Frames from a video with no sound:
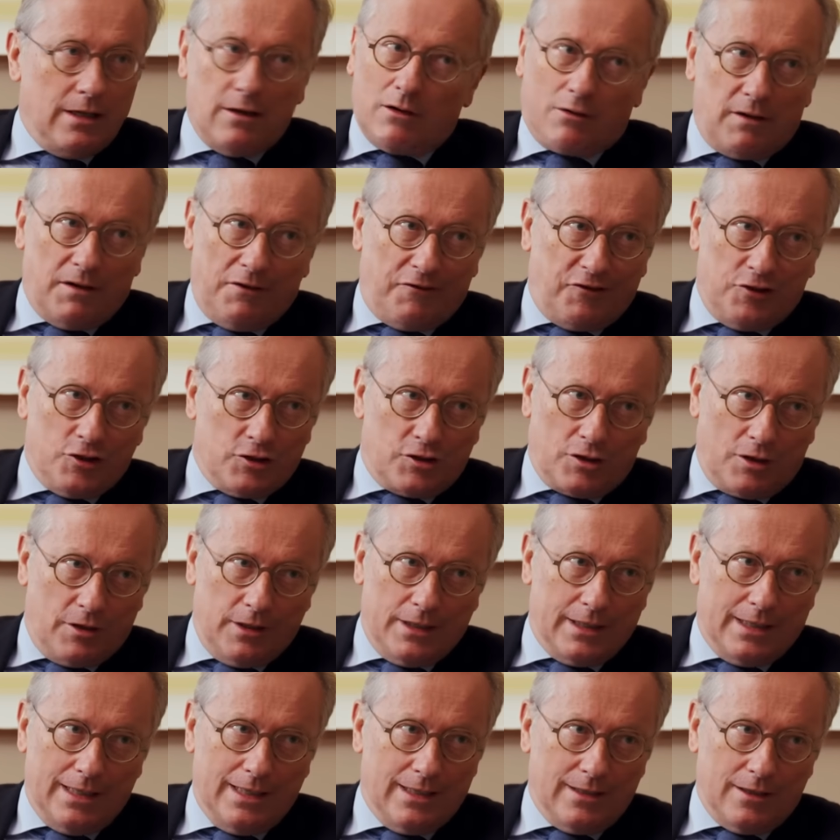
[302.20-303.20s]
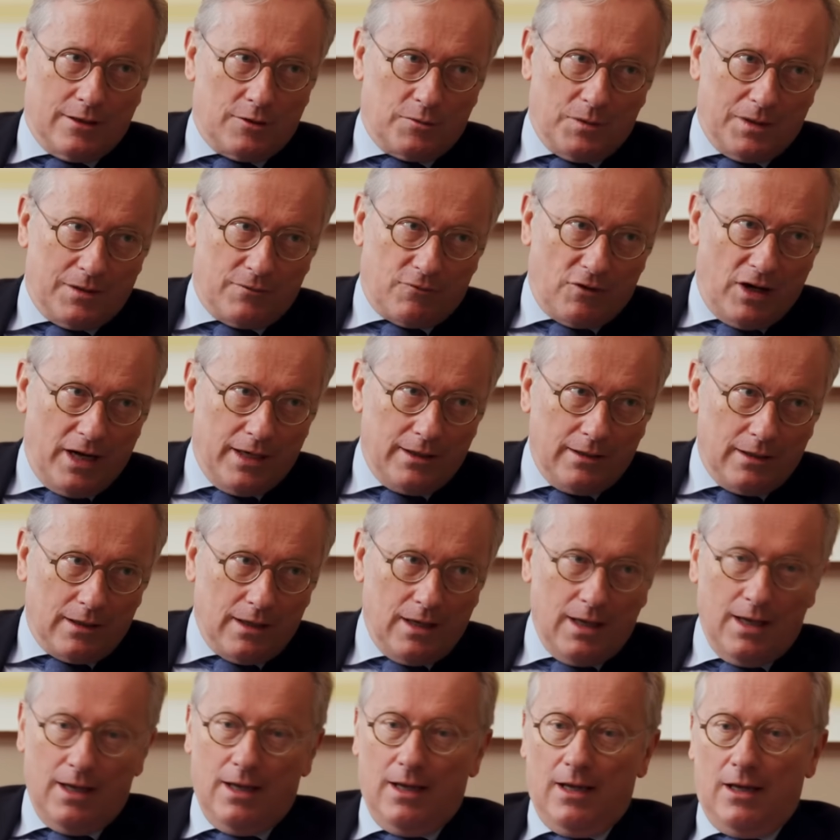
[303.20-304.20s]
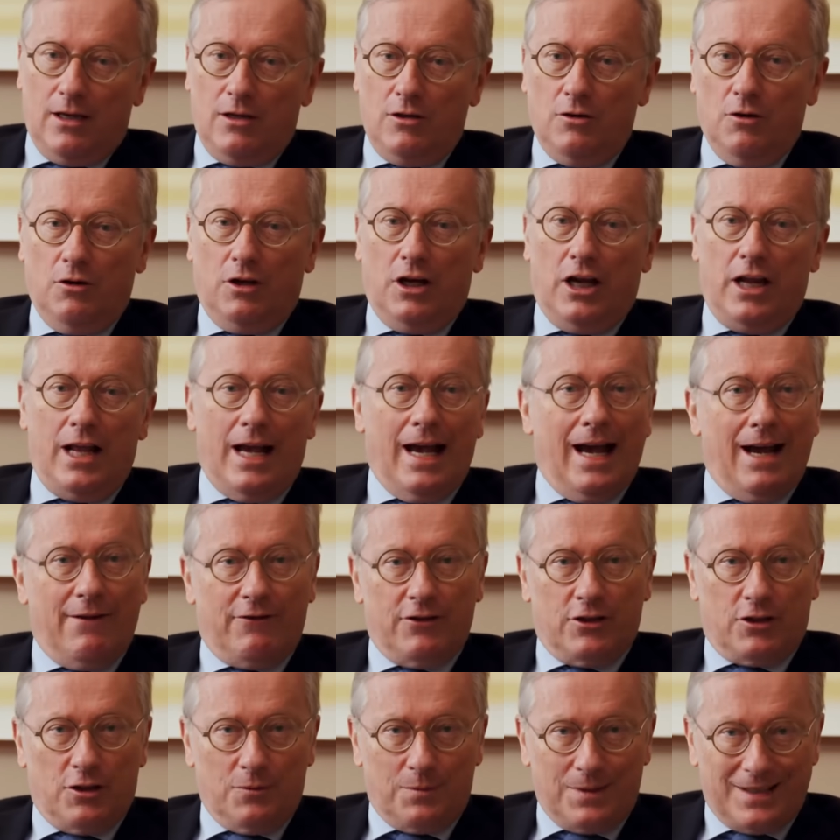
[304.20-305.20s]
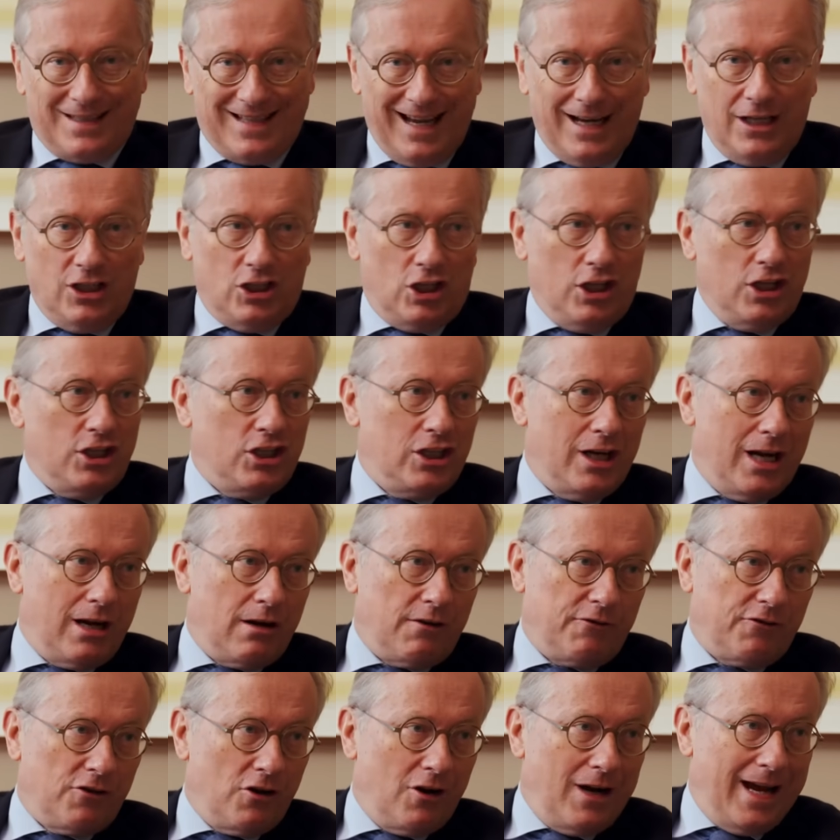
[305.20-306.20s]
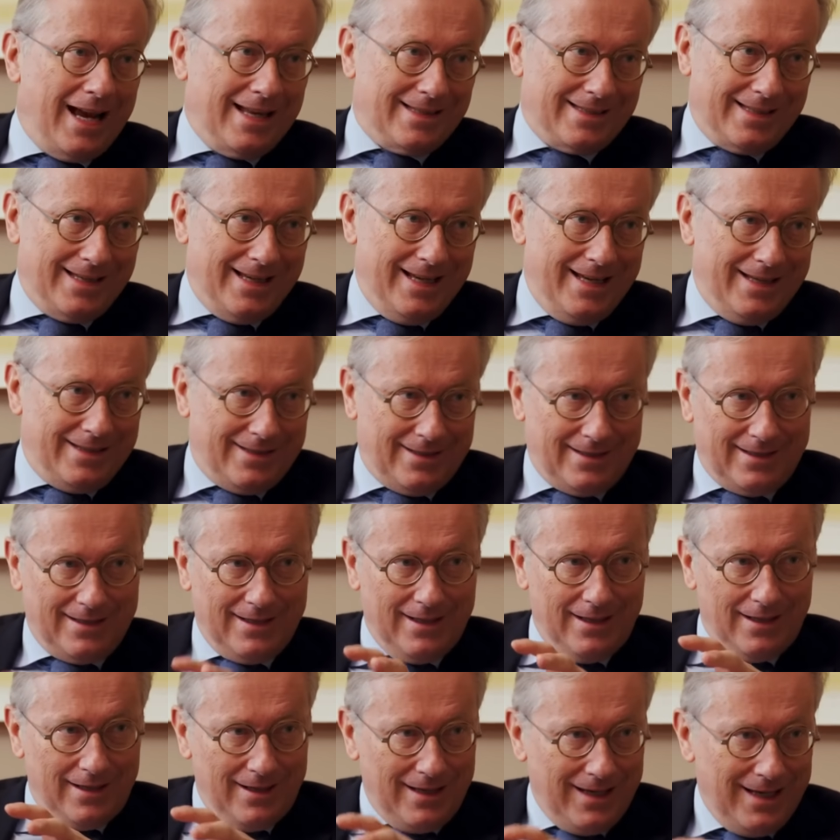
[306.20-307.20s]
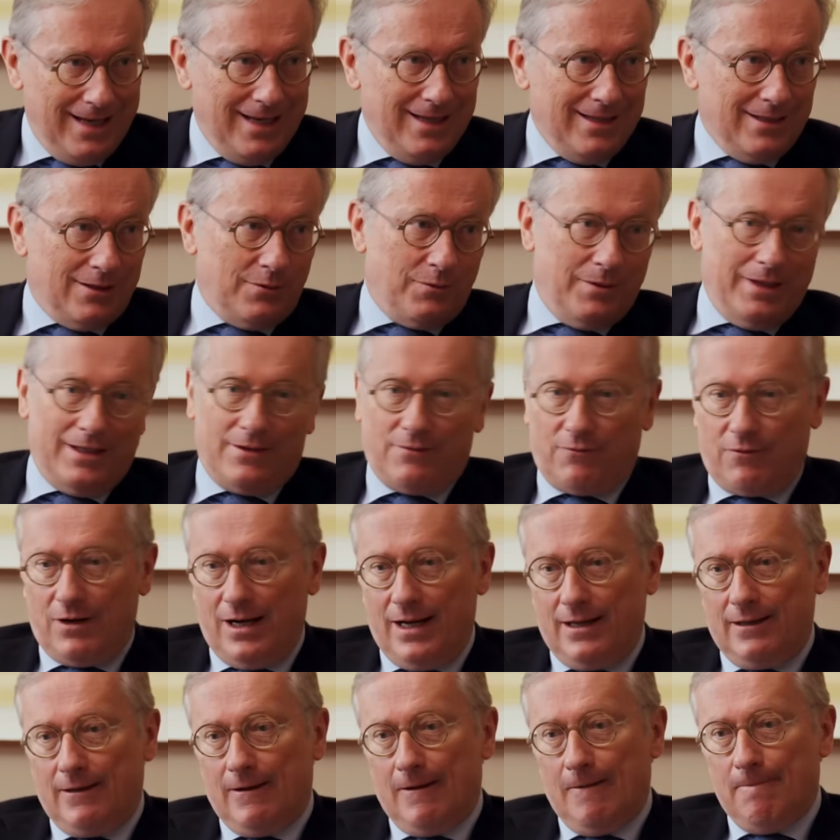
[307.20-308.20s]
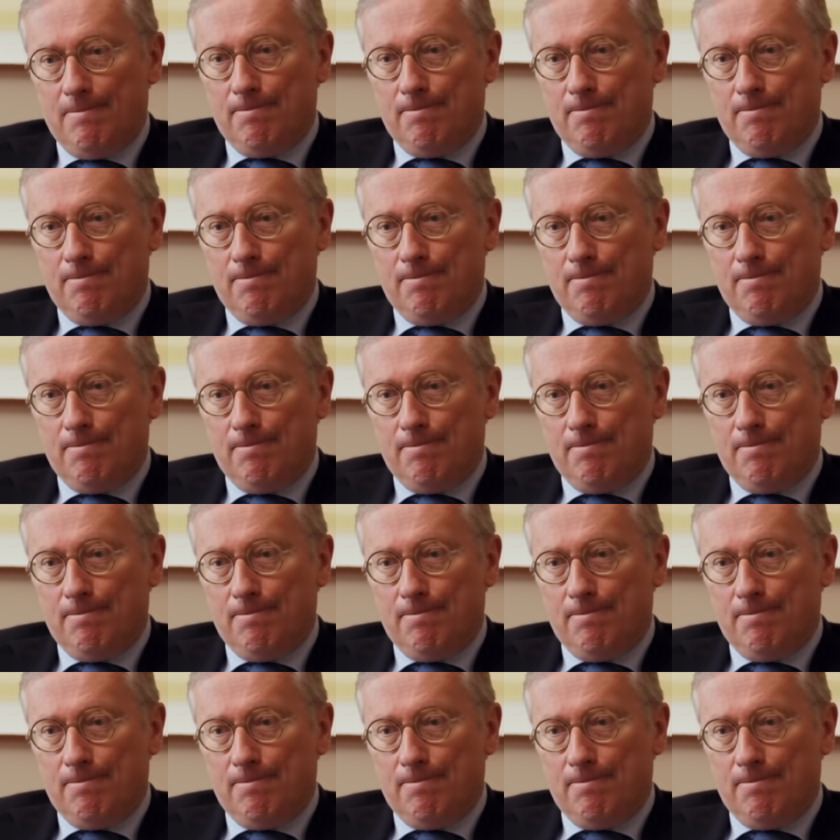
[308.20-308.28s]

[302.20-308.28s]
your reference currency is the Swiss franc. You're going to have a substantial share of your assets in Swiss franc.